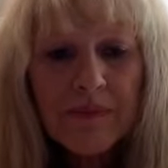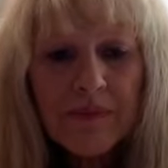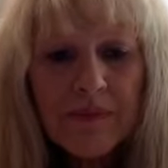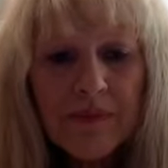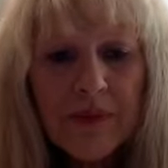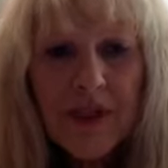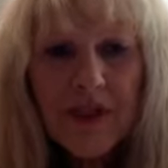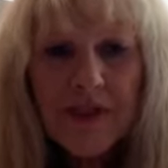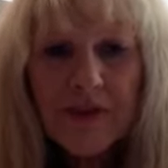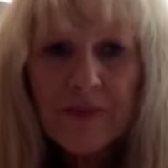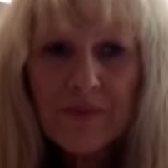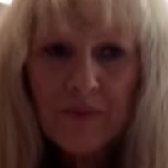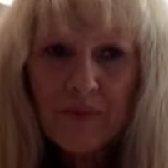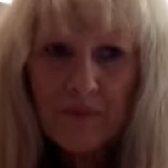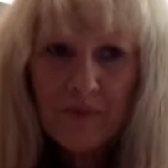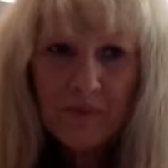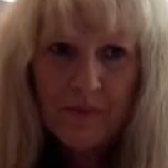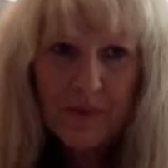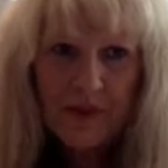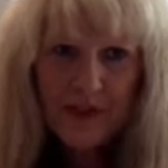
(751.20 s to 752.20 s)

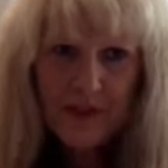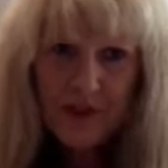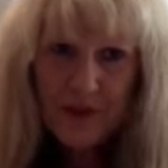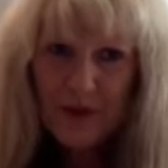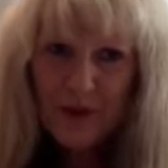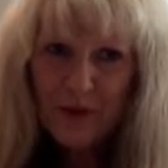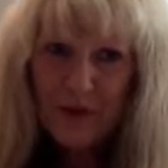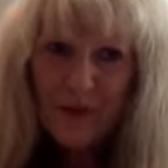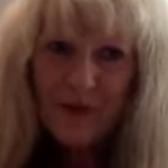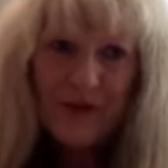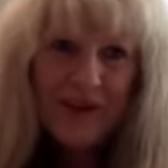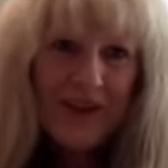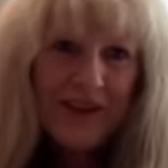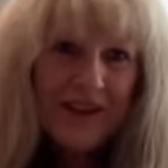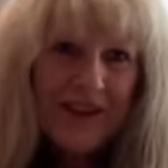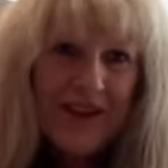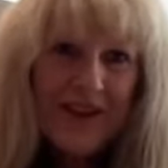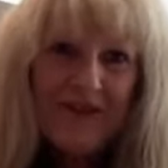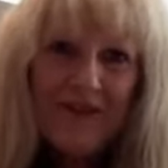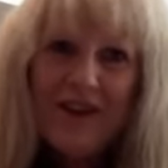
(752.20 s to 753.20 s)
This girdle thing
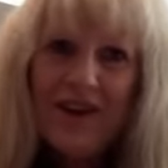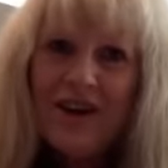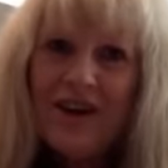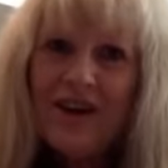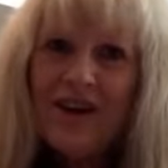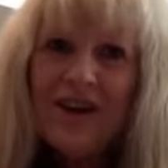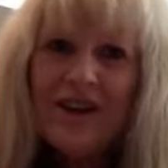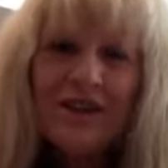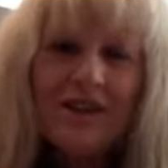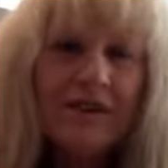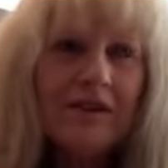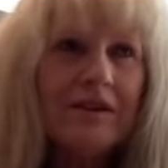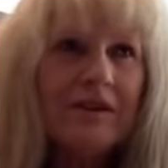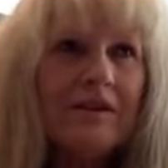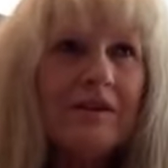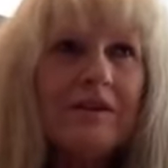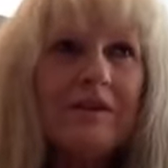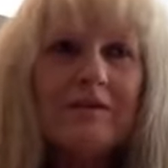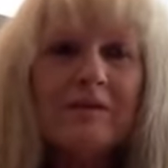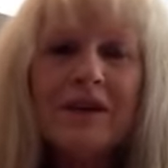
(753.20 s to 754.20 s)
that I've got on,
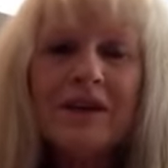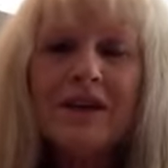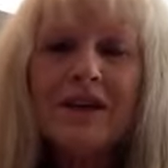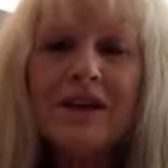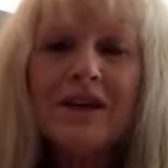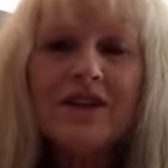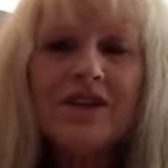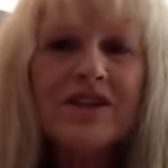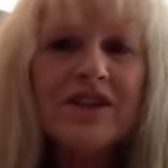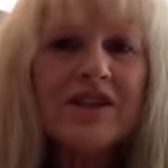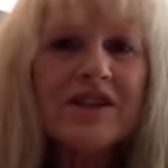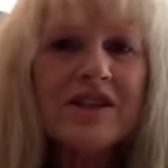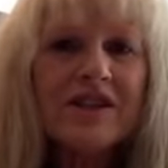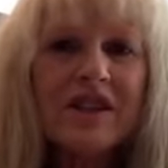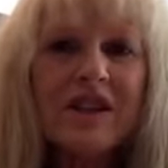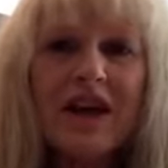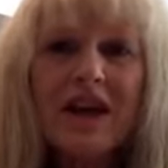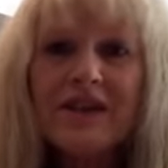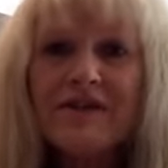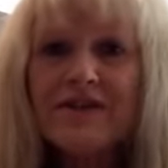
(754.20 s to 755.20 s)
oh my gosh, this is a
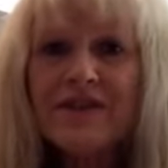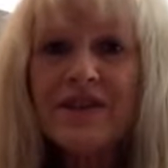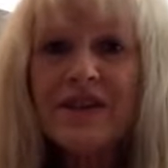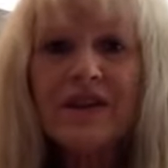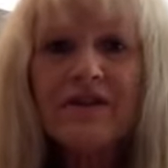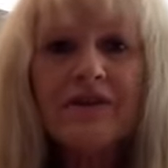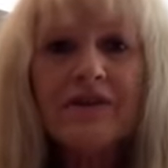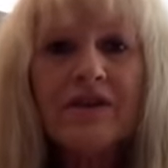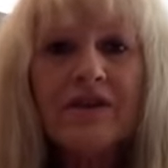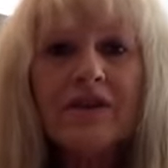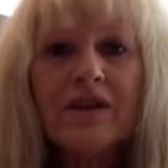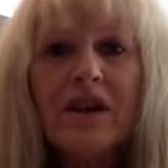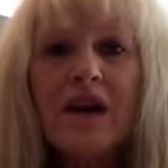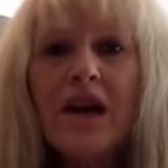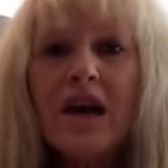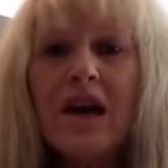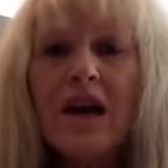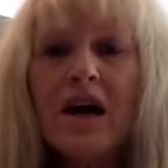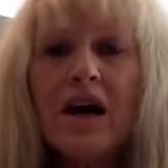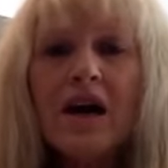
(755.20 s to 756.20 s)
lifesaver.
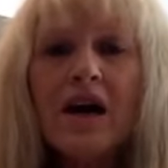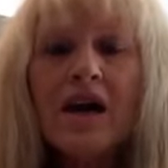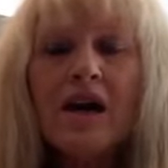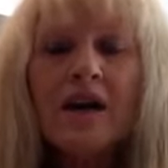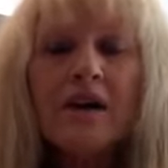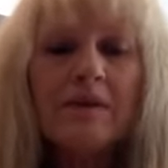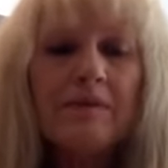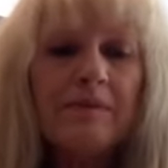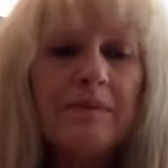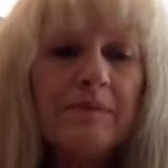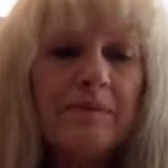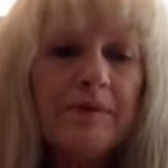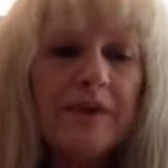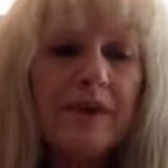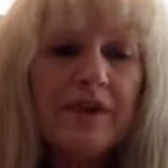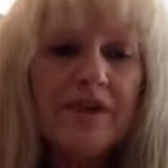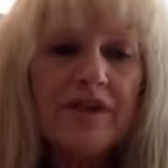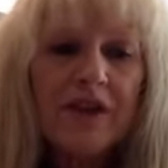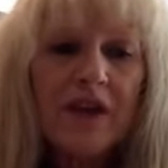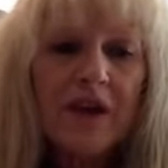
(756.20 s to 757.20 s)

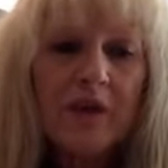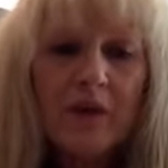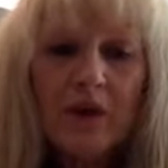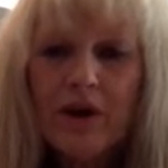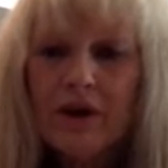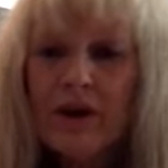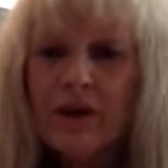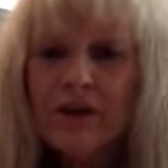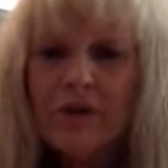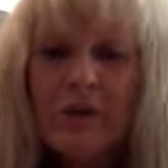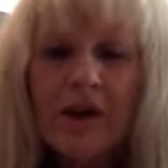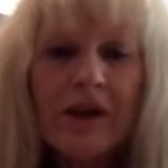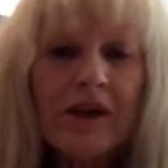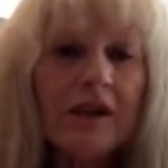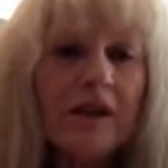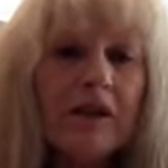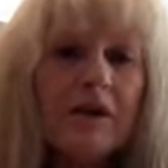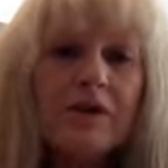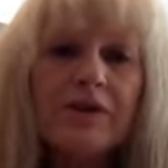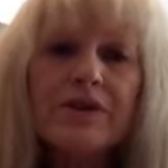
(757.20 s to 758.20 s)
I wear it under my
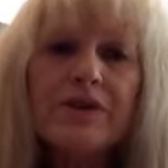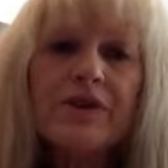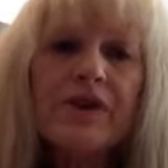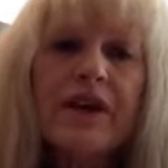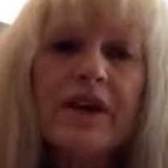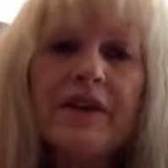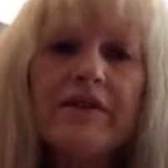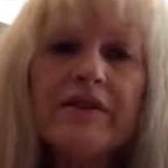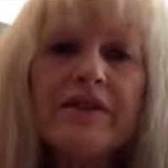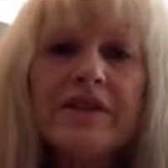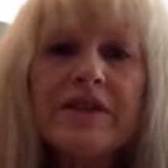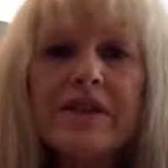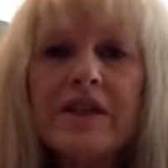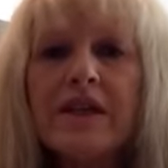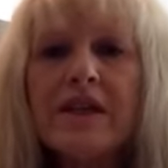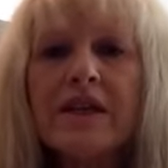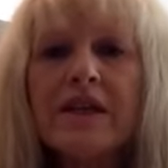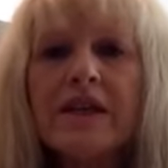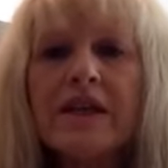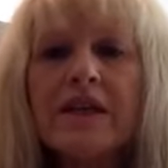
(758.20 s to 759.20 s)
clothes. You can't even
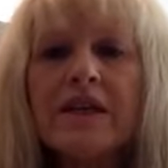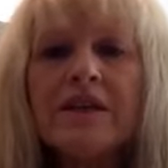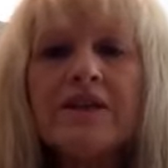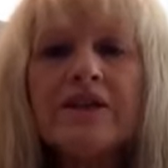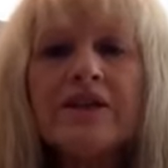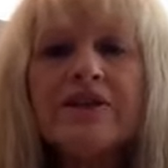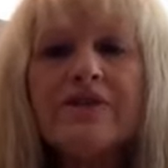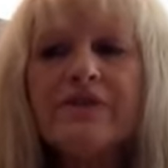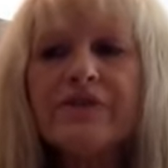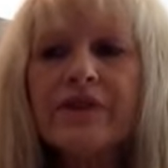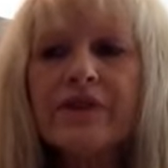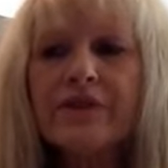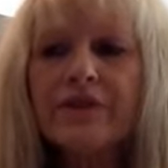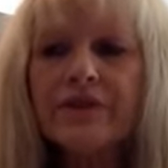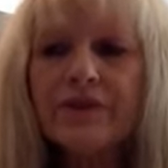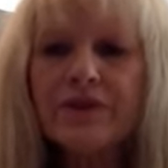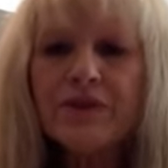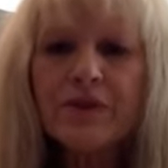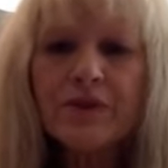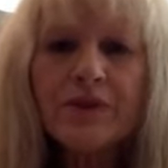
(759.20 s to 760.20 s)
see it, and it just feels
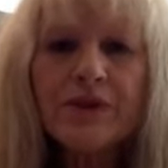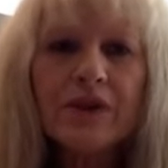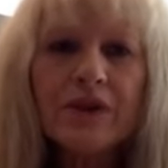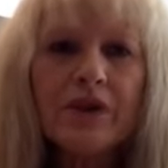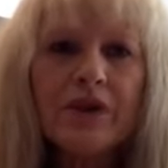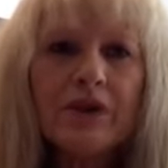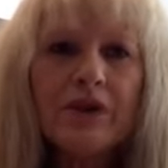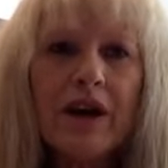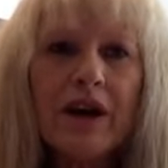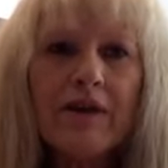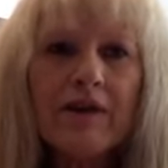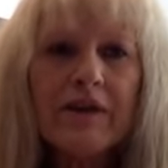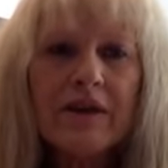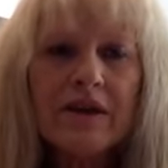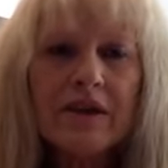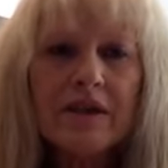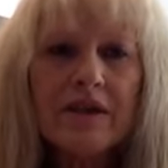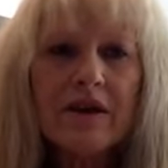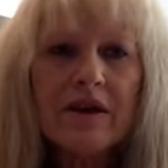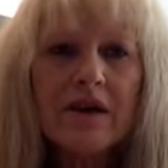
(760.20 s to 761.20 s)
so secure having
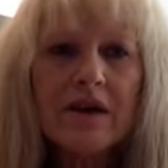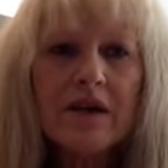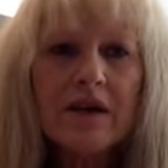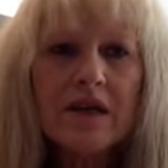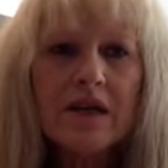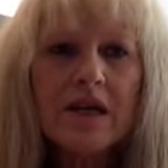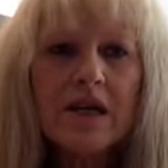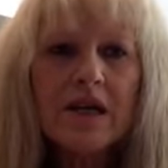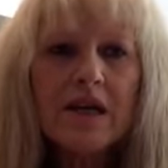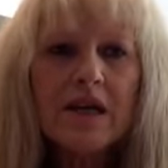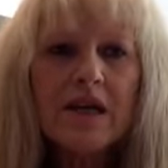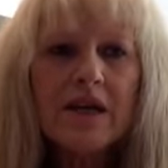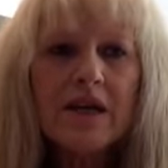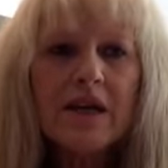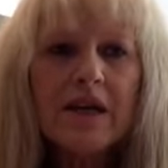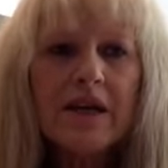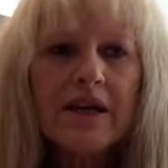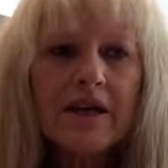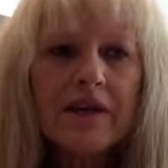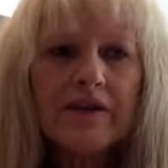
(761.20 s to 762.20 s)
this on.
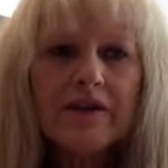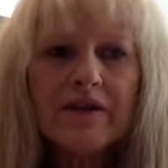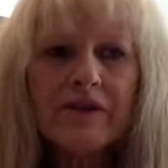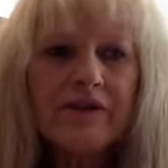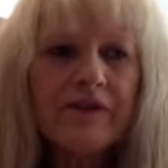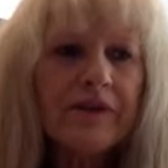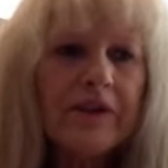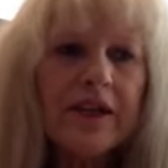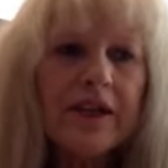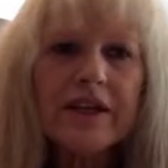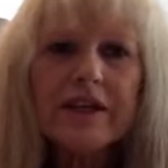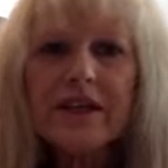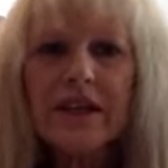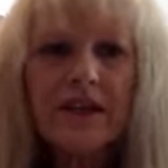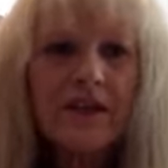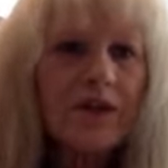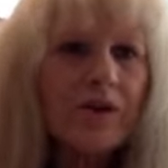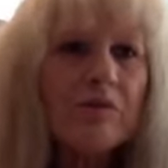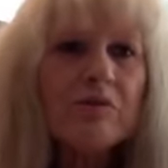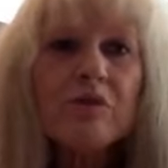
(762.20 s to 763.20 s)
And I don't feel like
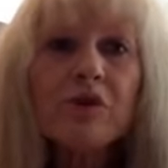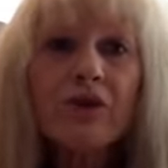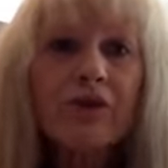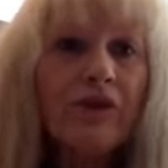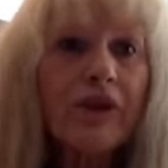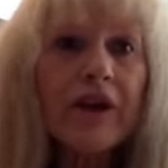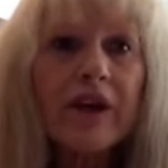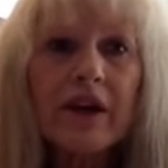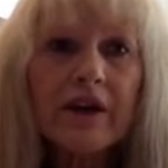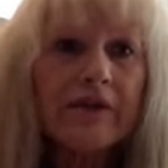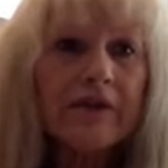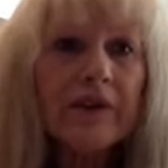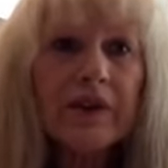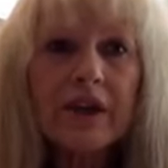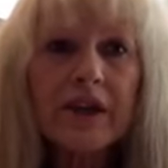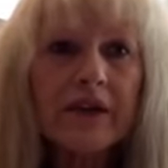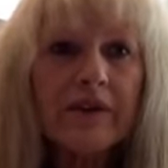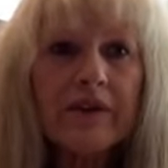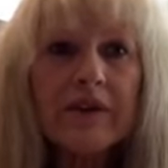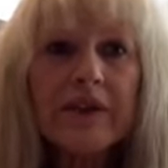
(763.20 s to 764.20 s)
things are moving. I feel
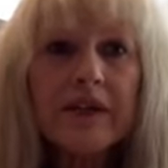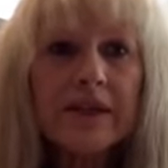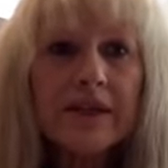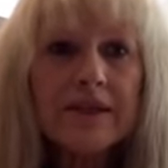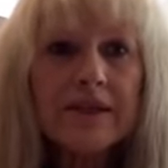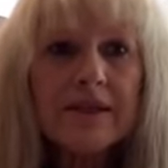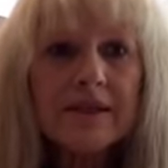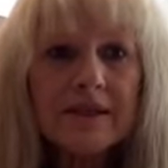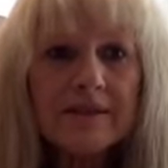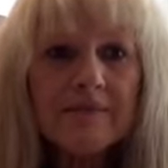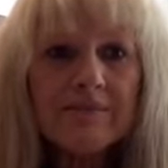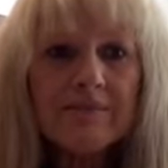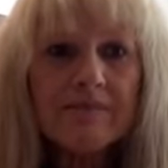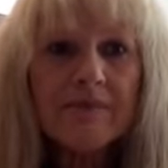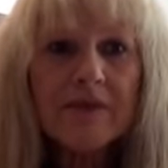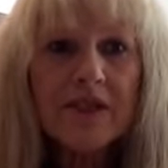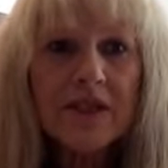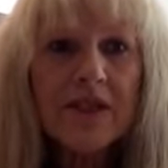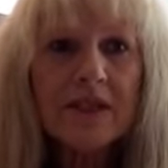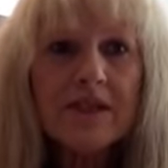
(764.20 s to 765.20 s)
like everything is
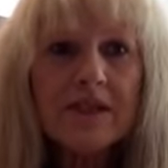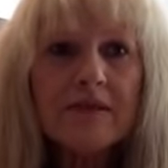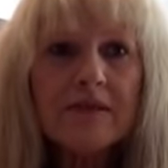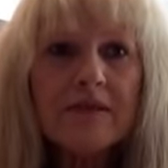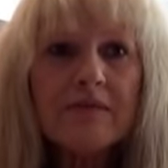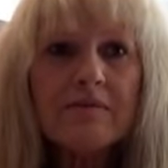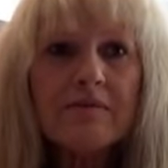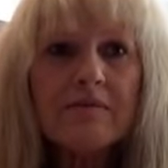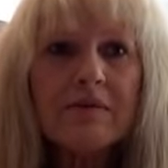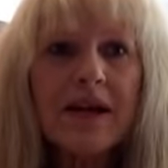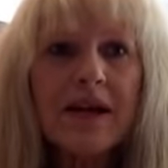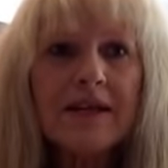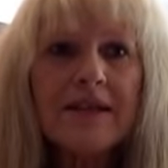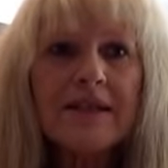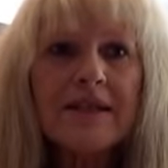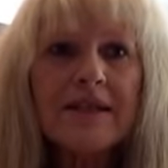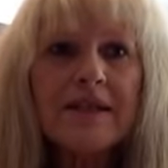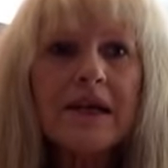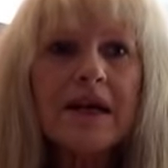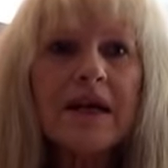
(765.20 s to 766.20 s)
just nice
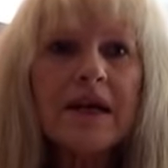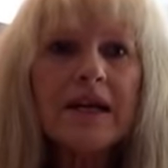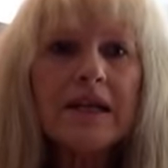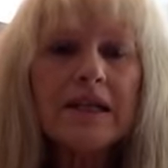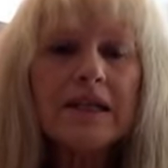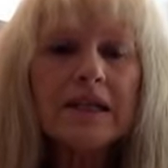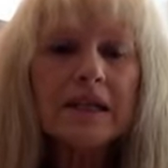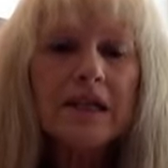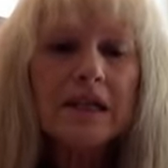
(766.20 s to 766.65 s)
and tight.